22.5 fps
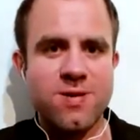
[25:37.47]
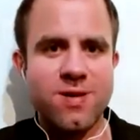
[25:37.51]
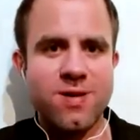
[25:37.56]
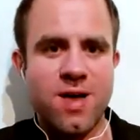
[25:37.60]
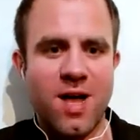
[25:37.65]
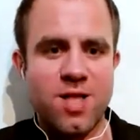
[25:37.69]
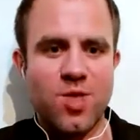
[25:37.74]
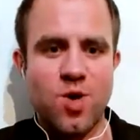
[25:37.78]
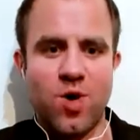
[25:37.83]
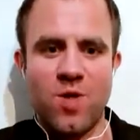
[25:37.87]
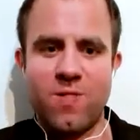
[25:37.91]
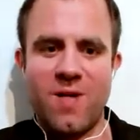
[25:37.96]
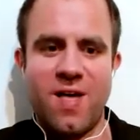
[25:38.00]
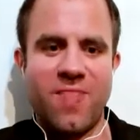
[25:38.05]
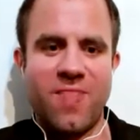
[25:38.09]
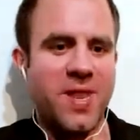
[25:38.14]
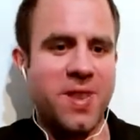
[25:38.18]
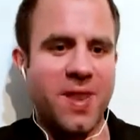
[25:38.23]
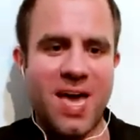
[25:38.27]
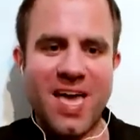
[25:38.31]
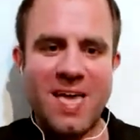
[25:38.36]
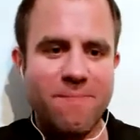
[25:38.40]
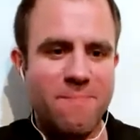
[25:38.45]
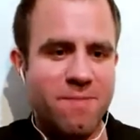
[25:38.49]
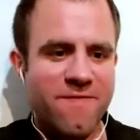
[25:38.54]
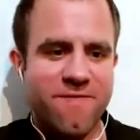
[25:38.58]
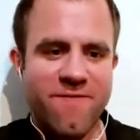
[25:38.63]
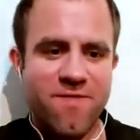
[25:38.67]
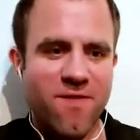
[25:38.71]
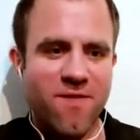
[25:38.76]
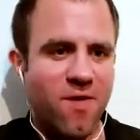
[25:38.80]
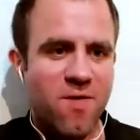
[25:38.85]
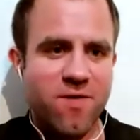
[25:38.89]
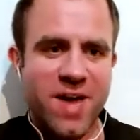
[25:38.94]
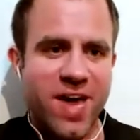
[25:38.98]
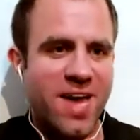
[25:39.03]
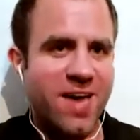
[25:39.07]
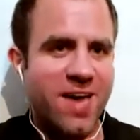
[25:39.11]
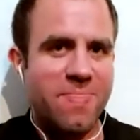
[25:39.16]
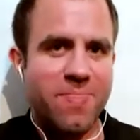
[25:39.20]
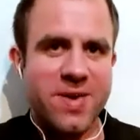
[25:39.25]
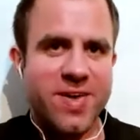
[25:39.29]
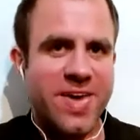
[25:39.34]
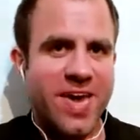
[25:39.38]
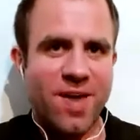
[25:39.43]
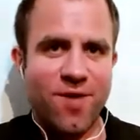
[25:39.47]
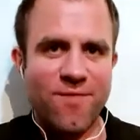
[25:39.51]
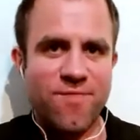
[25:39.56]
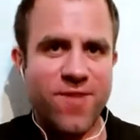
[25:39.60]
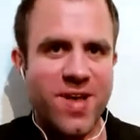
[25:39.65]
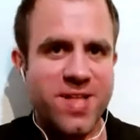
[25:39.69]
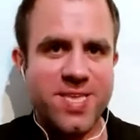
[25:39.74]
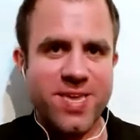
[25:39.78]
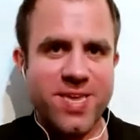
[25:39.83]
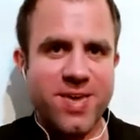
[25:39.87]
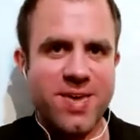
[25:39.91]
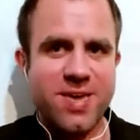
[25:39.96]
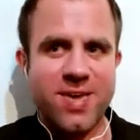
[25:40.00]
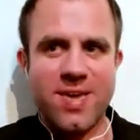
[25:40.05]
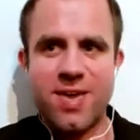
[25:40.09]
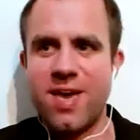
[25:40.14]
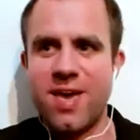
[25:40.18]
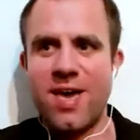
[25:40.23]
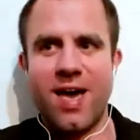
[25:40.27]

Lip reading: I don't like the night before getting the kit ready.